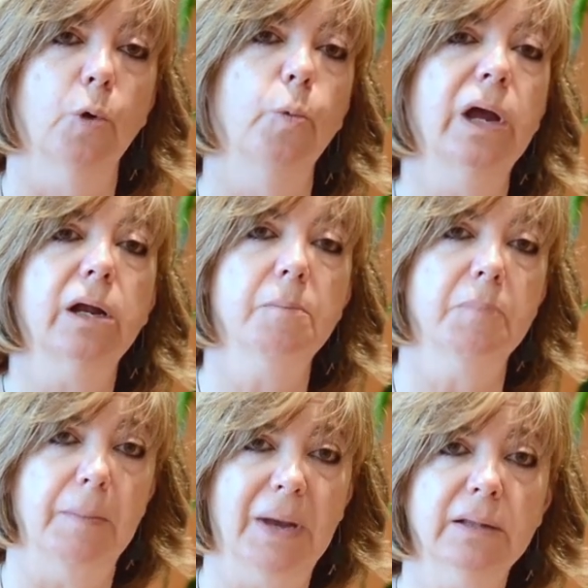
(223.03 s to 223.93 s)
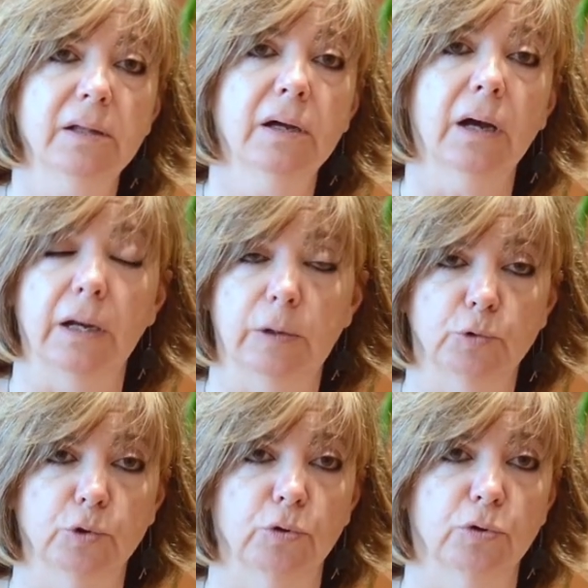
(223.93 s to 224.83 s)
we are implementing a new
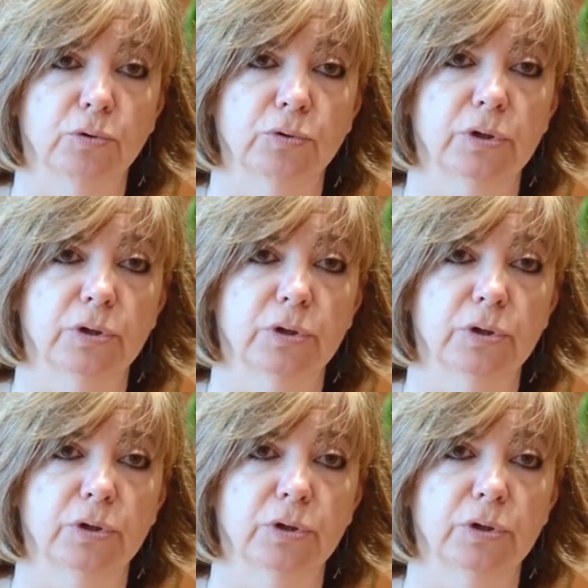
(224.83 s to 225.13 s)
tool.